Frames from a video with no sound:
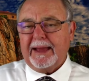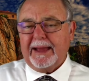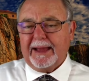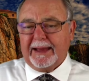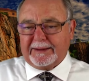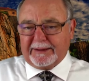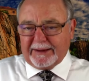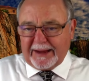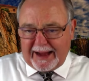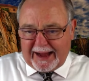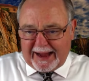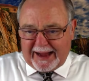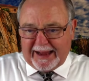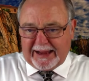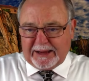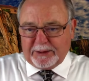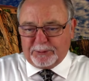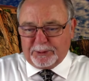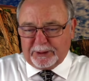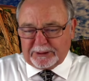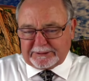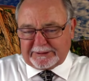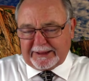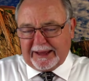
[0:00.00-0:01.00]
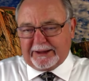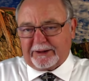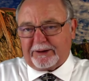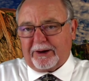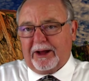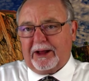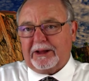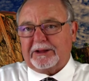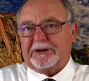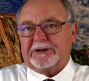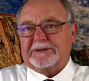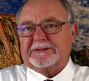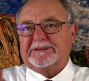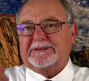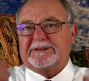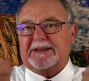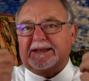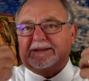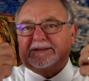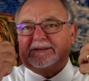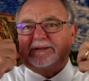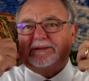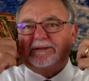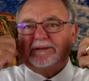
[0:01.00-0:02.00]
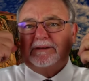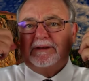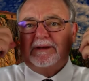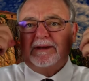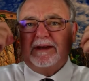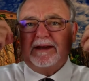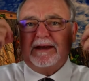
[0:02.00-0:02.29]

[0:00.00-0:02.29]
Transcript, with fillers: and I will take all your sins,